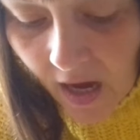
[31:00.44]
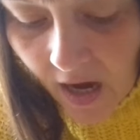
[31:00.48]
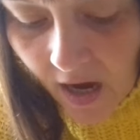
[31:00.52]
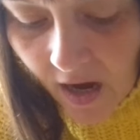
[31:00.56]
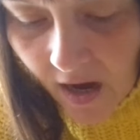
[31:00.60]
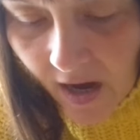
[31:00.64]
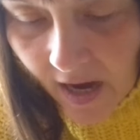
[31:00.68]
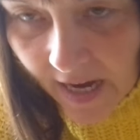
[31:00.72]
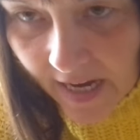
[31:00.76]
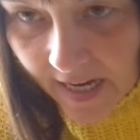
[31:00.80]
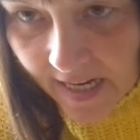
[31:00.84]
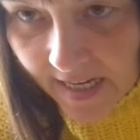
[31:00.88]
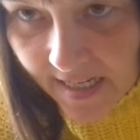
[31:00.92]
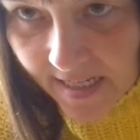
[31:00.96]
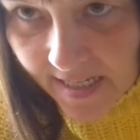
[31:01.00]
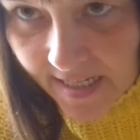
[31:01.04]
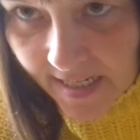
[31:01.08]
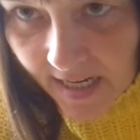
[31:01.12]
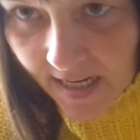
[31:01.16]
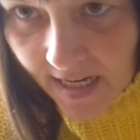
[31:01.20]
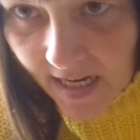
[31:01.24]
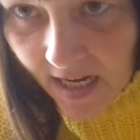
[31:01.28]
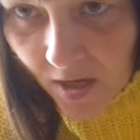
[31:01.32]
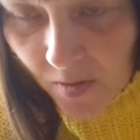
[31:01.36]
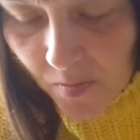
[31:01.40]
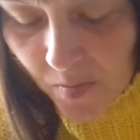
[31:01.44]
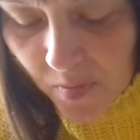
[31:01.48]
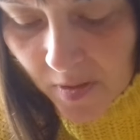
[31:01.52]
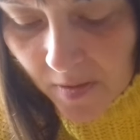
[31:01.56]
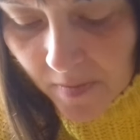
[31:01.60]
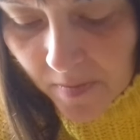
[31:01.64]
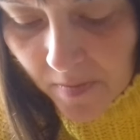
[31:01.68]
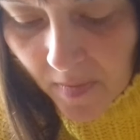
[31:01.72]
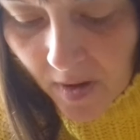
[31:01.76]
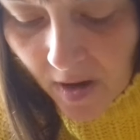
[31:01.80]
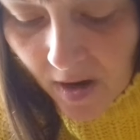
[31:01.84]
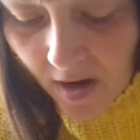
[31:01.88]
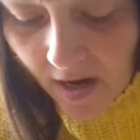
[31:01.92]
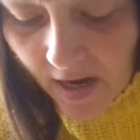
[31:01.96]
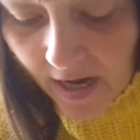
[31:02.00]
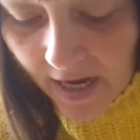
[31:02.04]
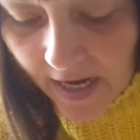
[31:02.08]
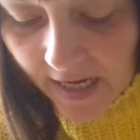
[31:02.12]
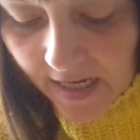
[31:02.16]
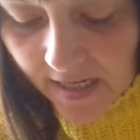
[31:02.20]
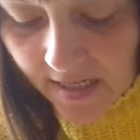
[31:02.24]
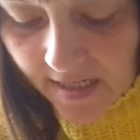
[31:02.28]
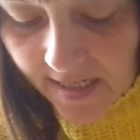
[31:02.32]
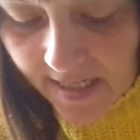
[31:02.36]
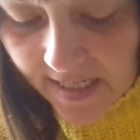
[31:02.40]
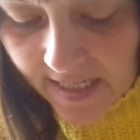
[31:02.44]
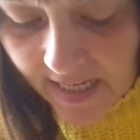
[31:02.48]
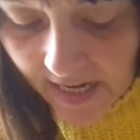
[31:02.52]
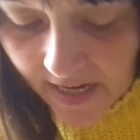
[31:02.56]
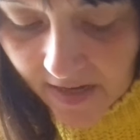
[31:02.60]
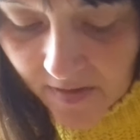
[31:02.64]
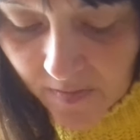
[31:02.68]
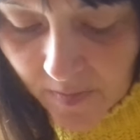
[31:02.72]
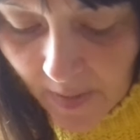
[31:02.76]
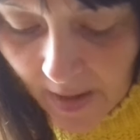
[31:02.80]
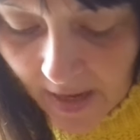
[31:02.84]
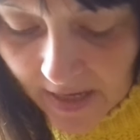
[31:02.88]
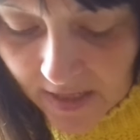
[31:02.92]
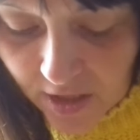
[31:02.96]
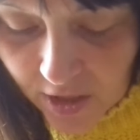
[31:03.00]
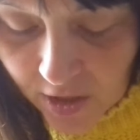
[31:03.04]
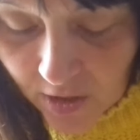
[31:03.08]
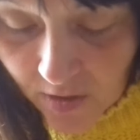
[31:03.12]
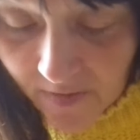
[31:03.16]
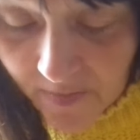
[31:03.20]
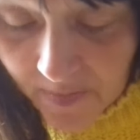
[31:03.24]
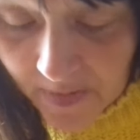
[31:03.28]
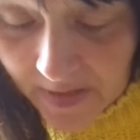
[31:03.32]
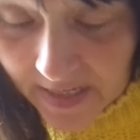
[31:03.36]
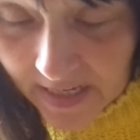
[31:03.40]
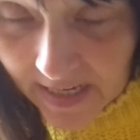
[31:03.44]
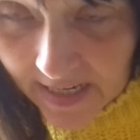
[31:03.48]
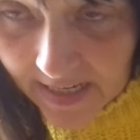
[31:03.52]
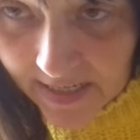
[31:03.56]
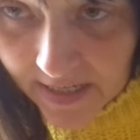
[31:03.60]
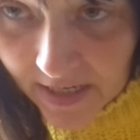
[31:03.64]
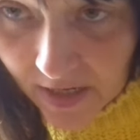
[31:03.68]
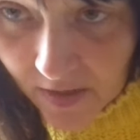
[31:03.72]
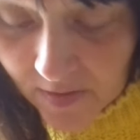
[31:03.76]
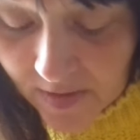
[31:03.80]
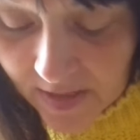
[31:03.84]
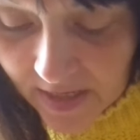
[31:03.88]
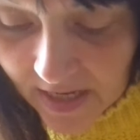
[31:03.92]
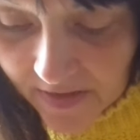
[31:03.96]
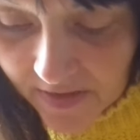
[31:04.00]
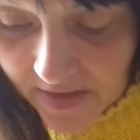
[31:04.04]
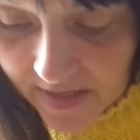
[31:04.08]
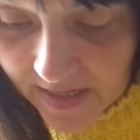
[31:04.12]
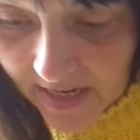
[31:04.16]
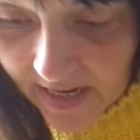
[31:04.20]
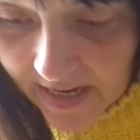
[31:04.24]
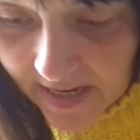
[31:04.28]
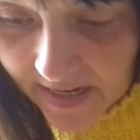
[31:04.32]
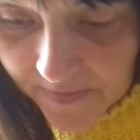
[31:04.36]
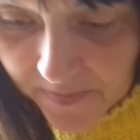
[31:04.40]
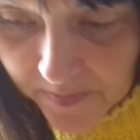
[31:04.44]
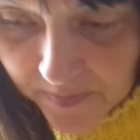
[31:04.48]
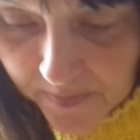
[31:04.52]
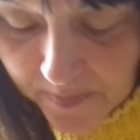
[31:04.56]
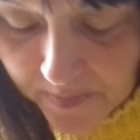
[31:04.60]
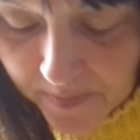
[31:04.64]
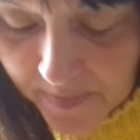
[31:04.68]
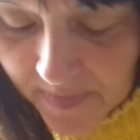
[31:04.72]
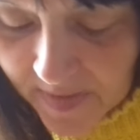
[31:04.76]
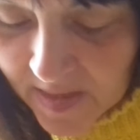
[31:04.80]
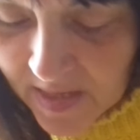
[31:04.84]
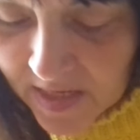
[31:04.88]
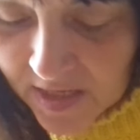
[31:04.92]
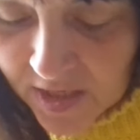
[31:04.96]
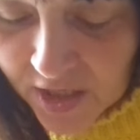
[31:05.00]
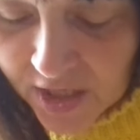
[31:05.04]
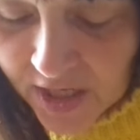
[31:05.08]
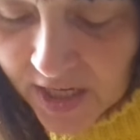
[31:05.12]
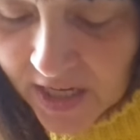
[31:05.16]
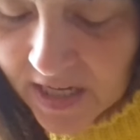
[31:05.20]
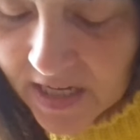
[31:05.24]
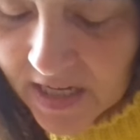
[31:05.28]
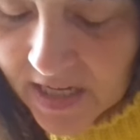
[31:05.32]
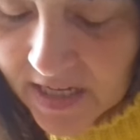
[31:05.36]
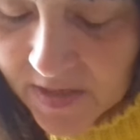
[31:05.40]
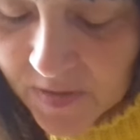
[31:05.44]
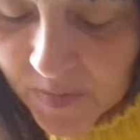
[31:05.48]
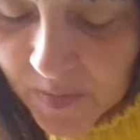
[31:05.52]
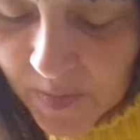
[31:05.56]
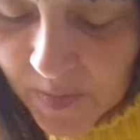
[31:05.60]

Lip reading: I dug up my second batch of potatoes the other day. This year has